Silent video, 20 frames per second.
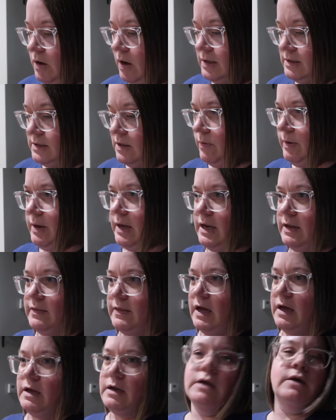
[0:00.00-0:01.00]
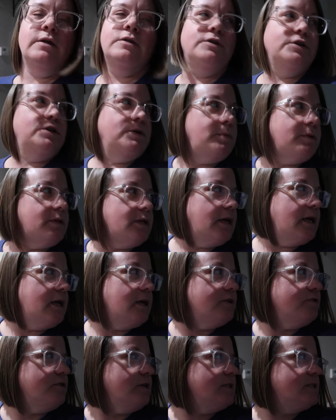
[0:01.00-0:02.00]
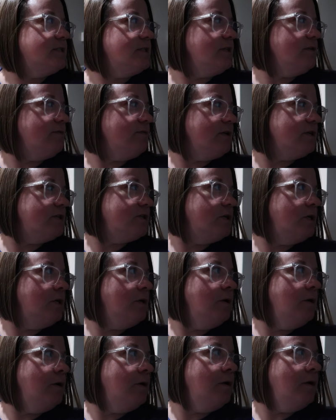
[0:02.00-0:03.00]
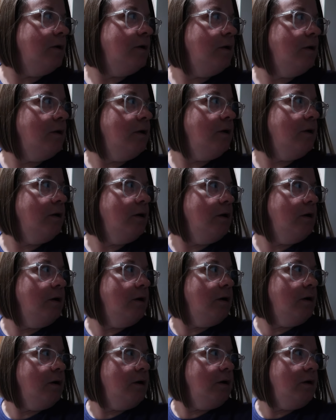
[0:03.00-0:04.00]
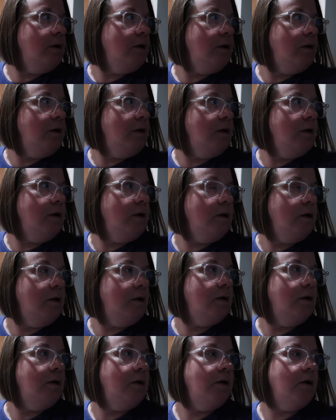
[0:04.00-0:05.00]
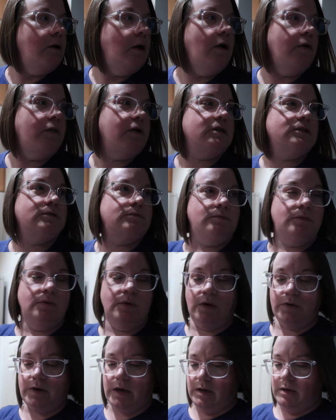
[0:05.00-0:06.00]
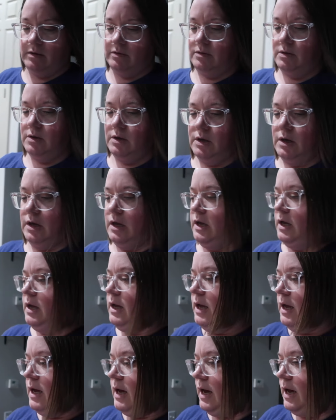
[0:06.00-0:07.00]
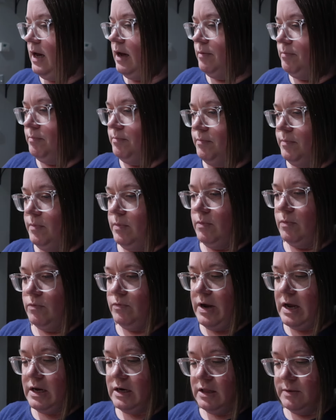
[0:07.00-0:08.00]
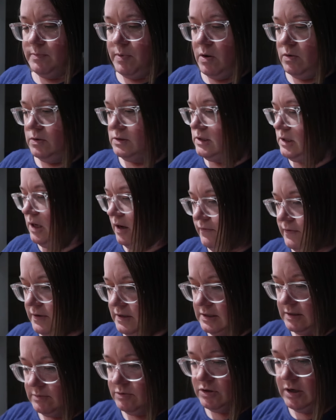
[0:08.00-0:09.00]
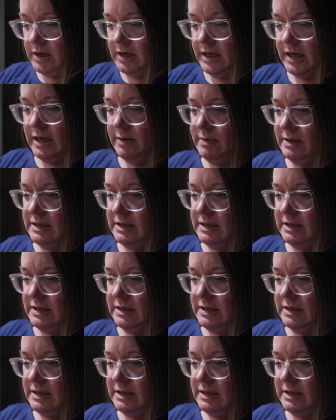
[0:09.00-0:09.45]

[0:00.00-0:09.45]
to Costco and getting that, did you put the naked drinks in the fridge? There's no room in the fridge. I set them in the garage. They're oh, there's, pretty chill. Okay. Um, ran to the post office. I'm trying to keep